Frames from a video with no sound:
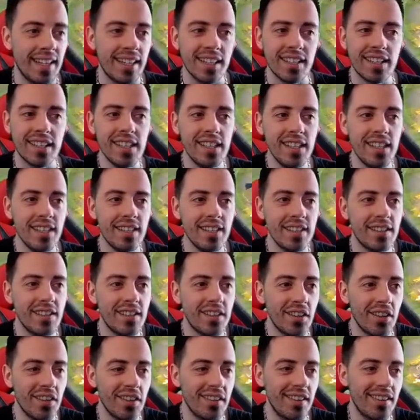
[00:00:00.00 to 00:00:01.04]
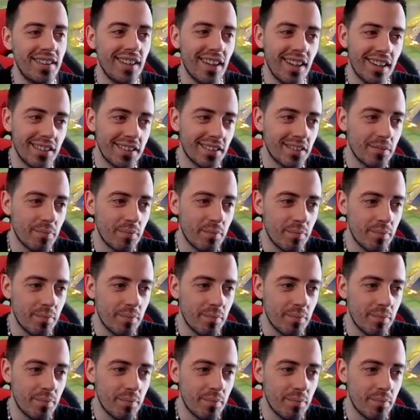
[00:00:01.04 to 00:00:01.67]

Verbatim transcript: She is not that